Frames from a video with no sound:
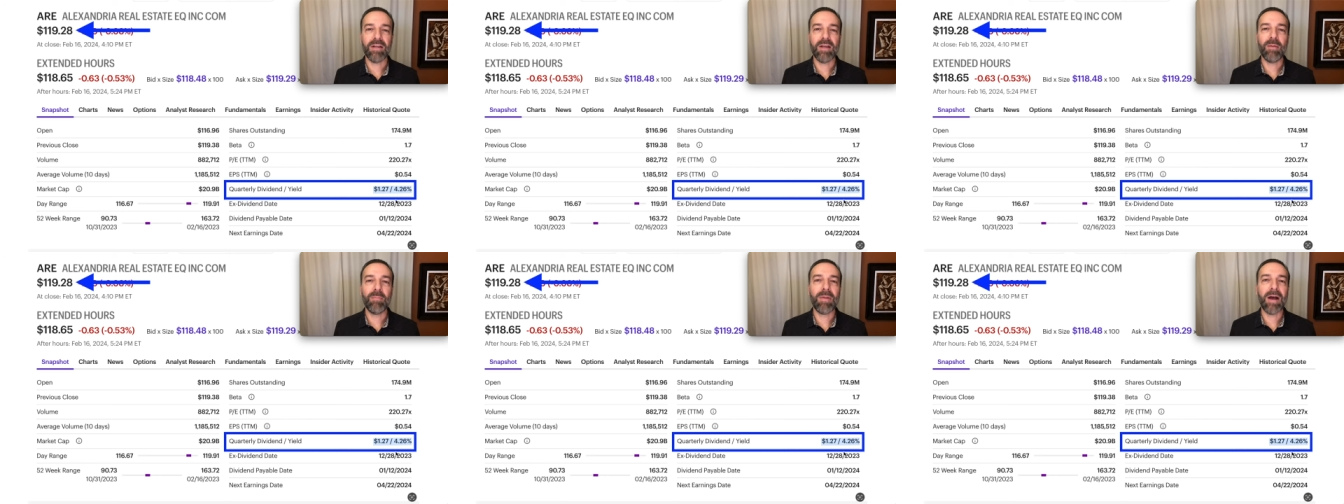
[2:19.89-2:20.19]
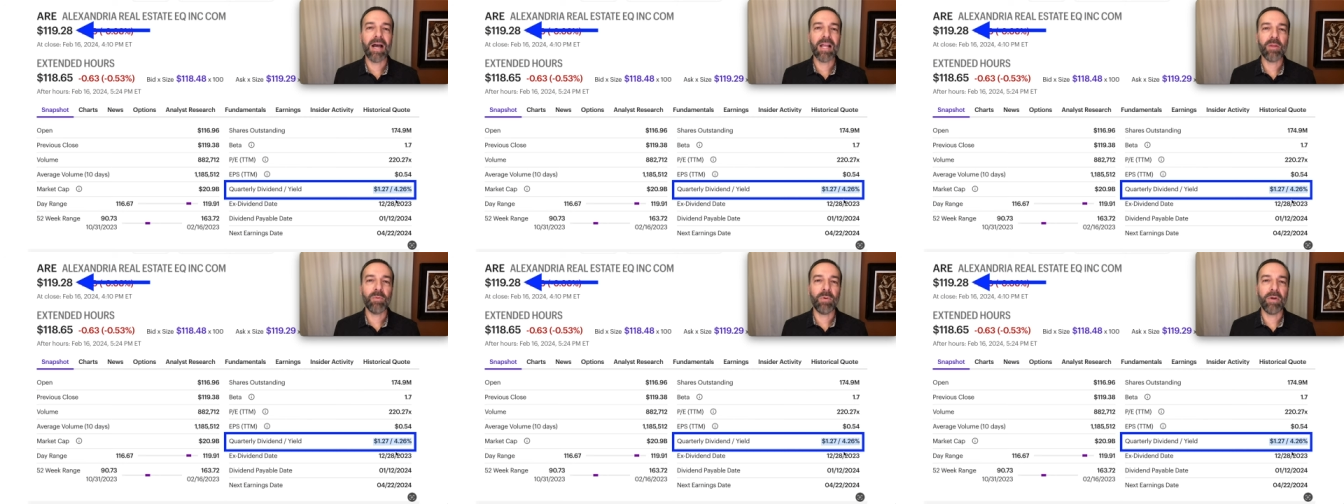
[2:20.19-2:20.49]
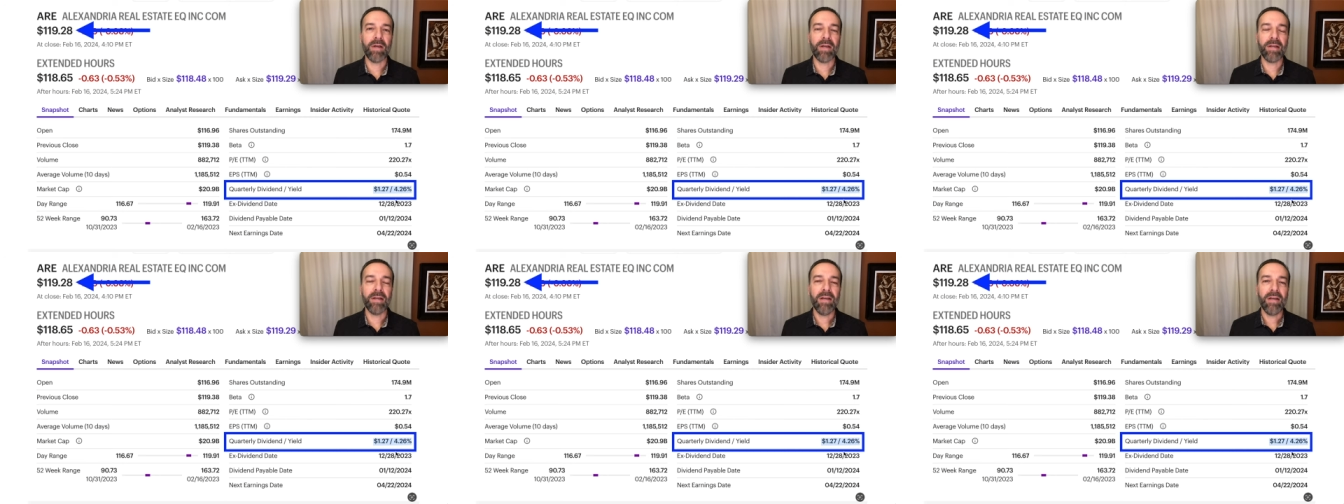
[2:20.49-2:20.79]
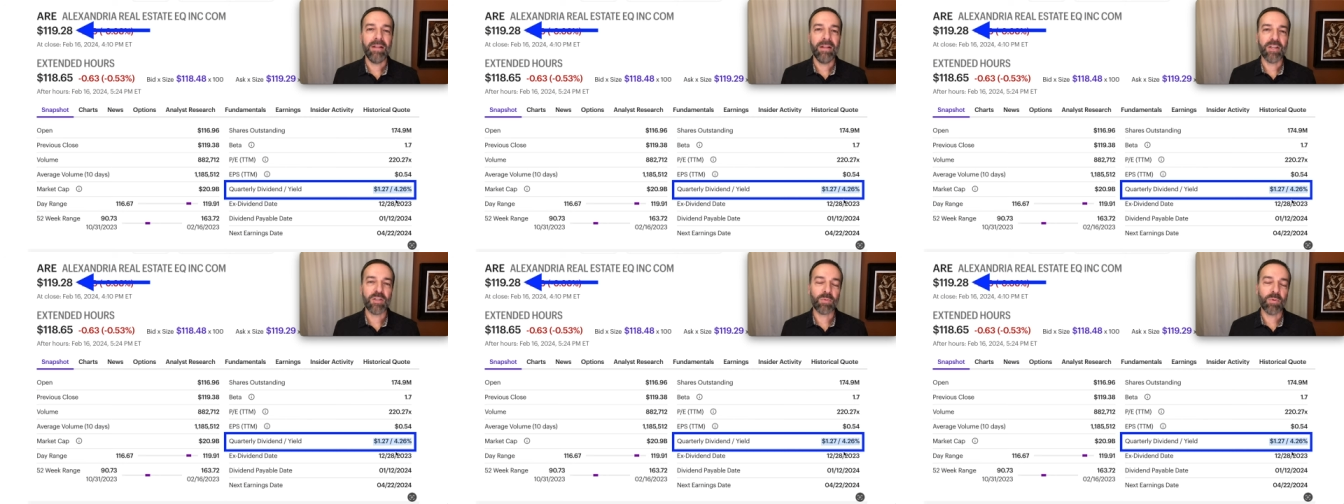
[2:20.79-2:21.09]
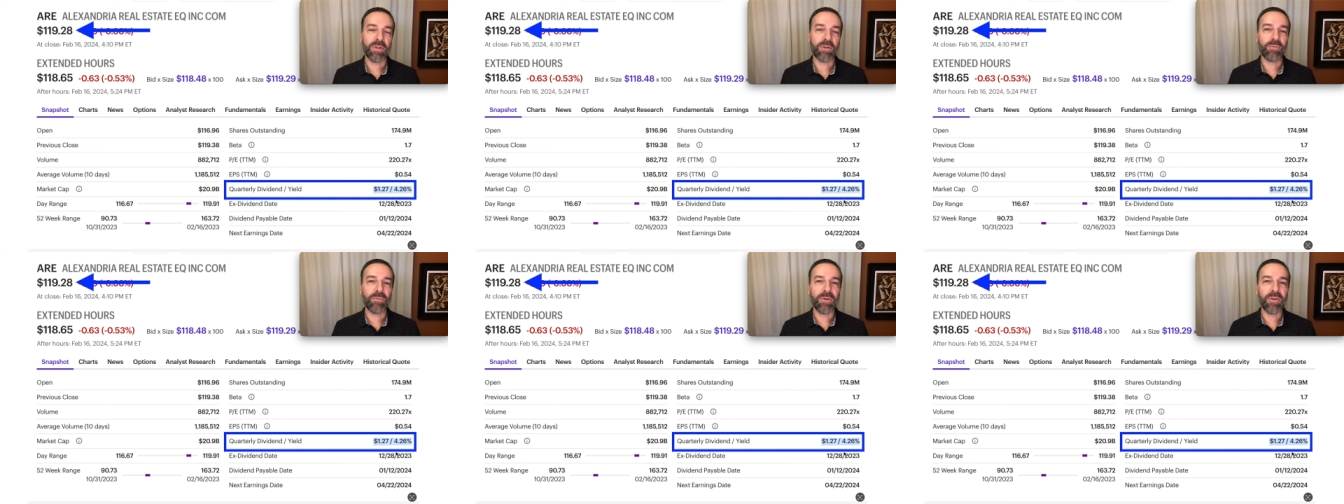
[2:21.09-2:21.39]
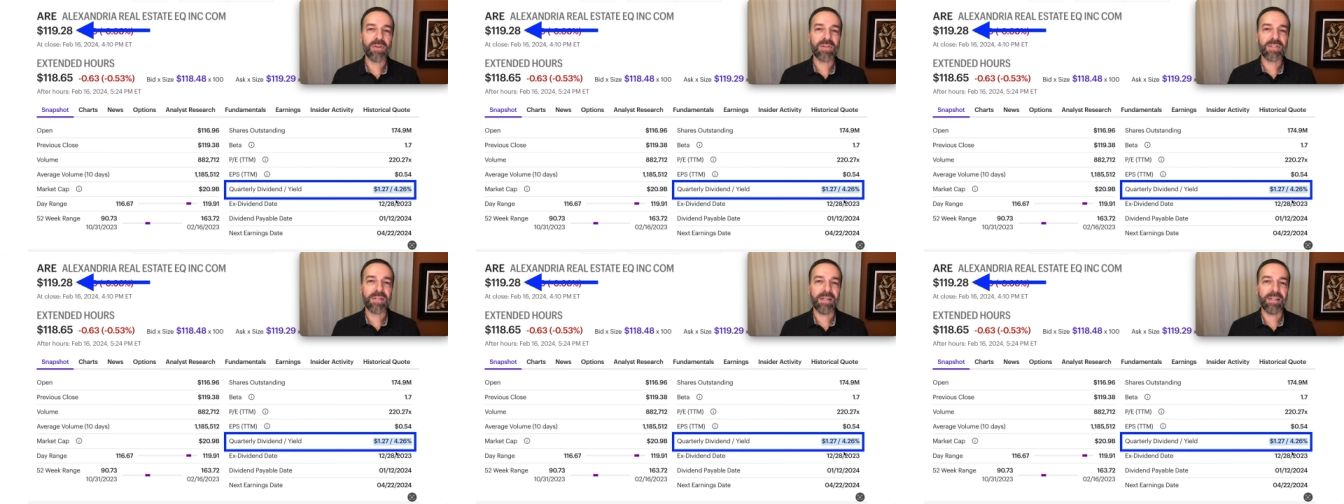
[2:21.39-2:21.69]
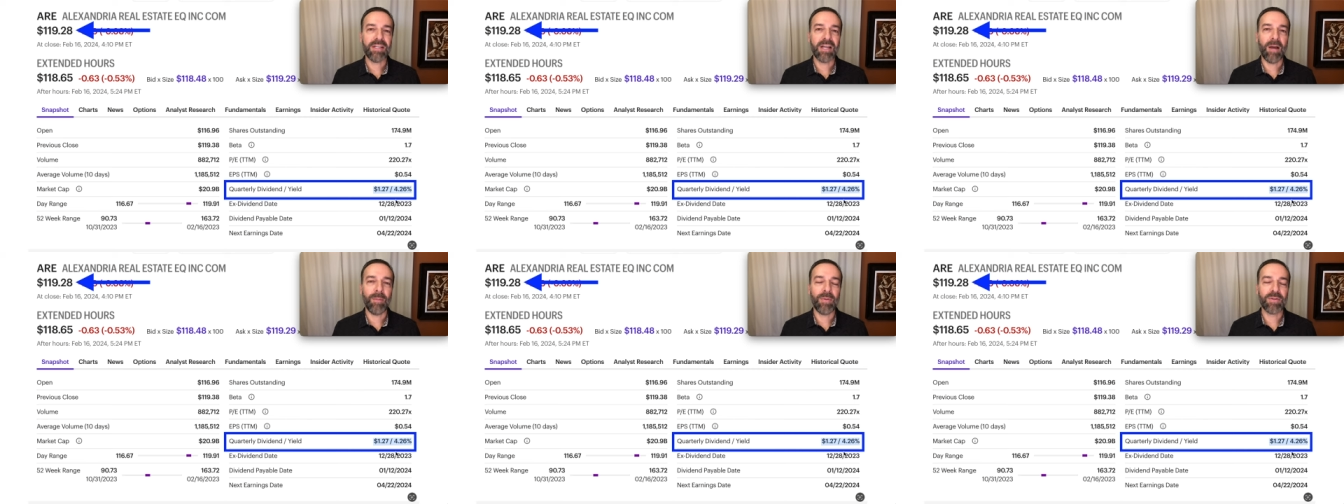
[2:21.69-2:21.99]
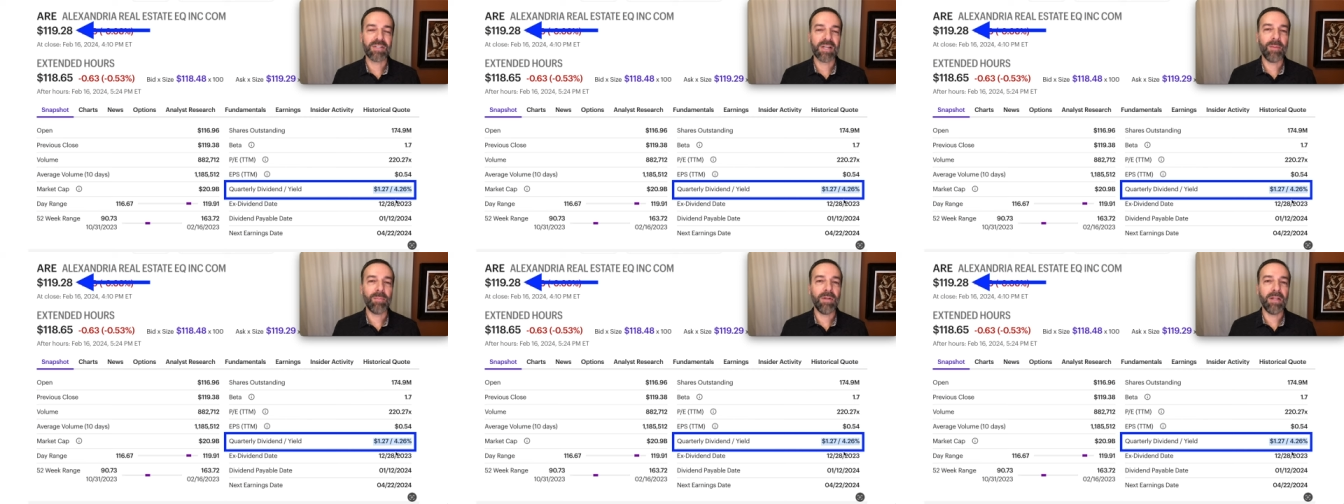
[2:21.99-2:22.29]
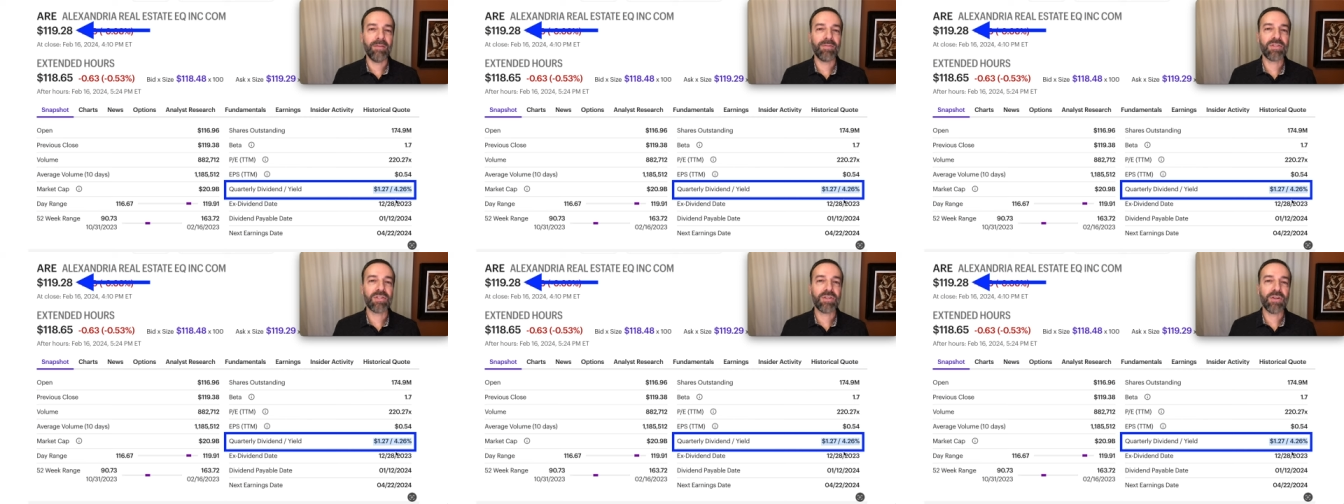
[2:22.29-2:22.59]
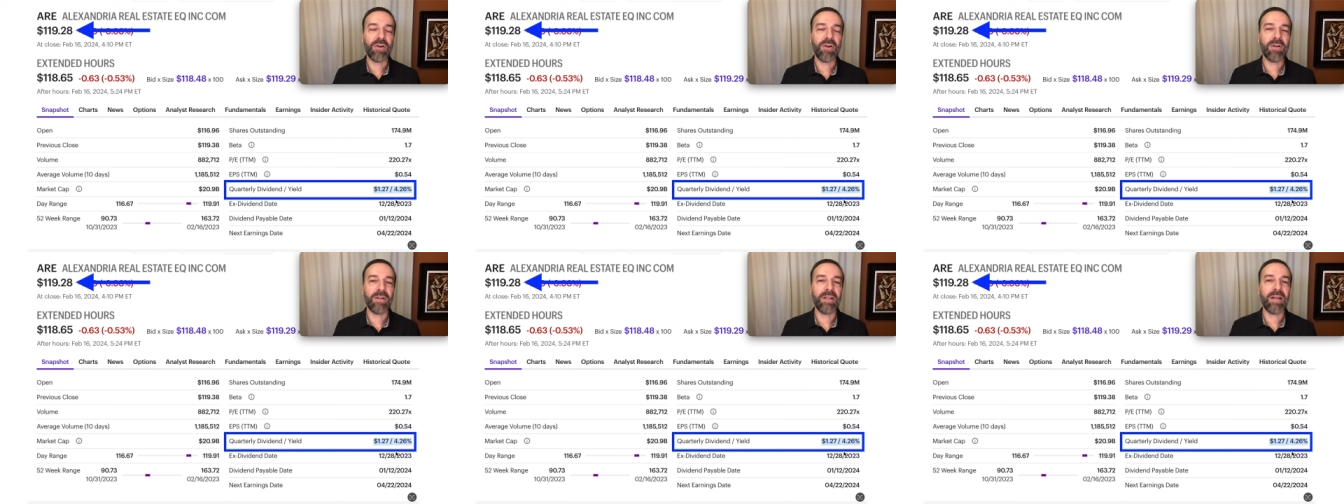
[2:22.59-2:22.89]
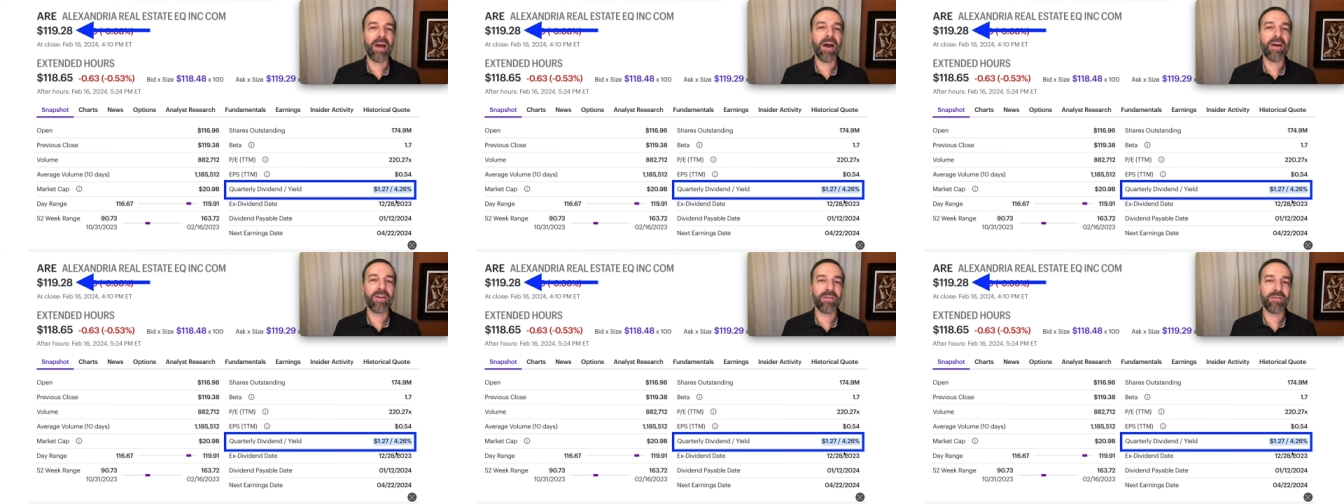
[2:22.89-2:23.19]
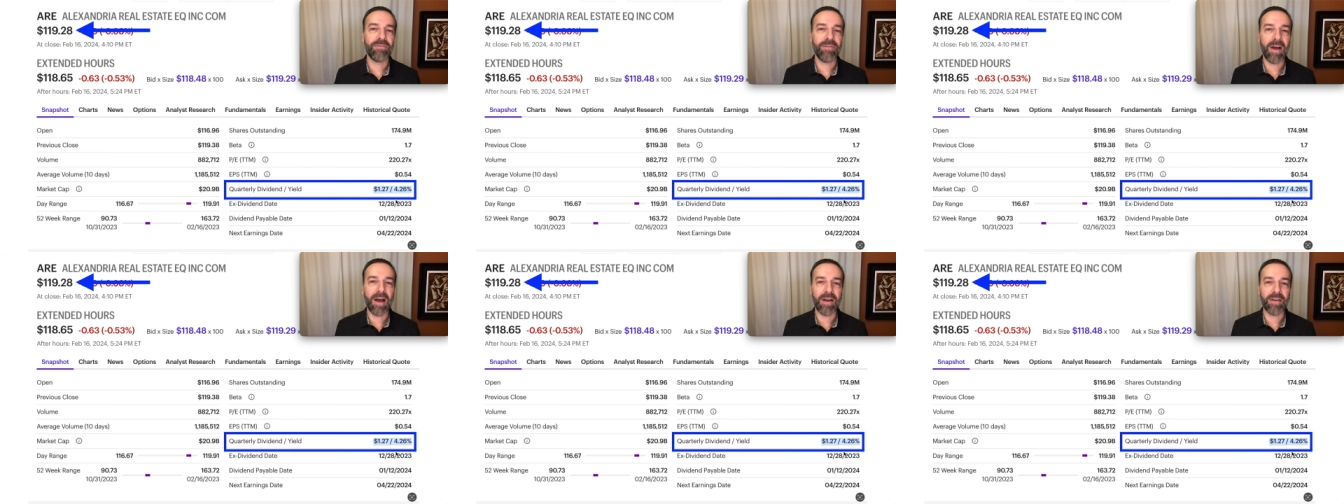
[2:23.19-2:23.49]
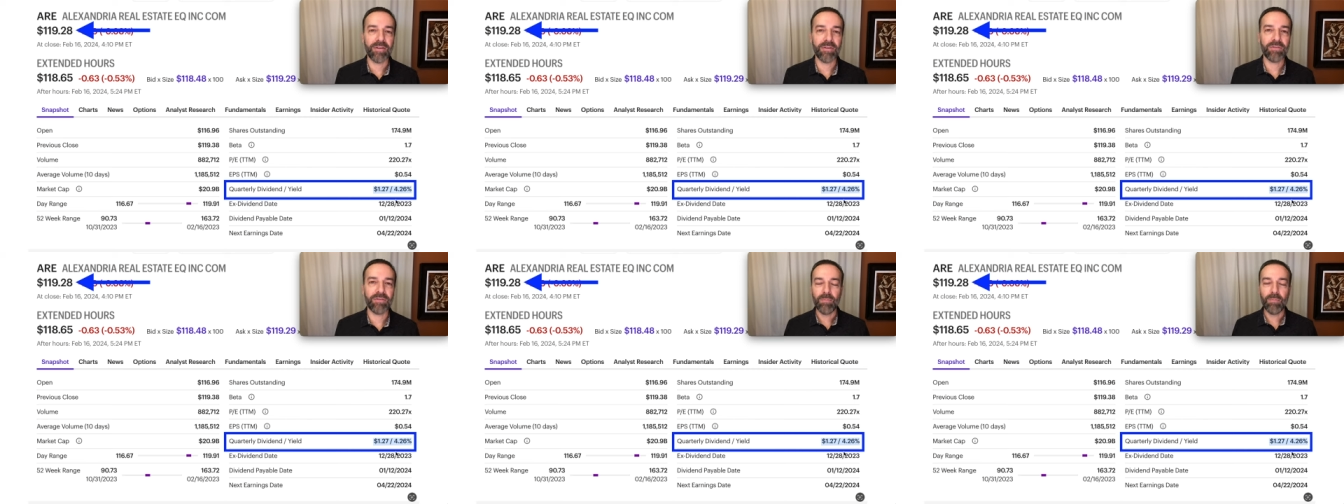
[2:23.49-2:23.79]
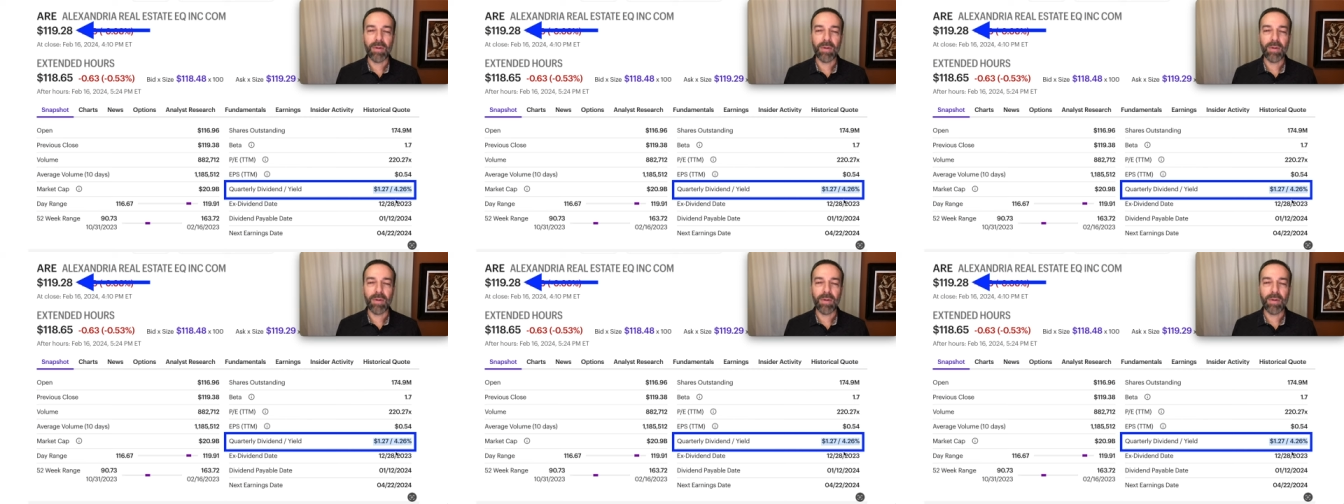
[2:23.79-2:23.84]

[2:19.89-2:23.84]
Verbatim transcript: And by the way, this is one of the real estate companies I believe is currently undervalued.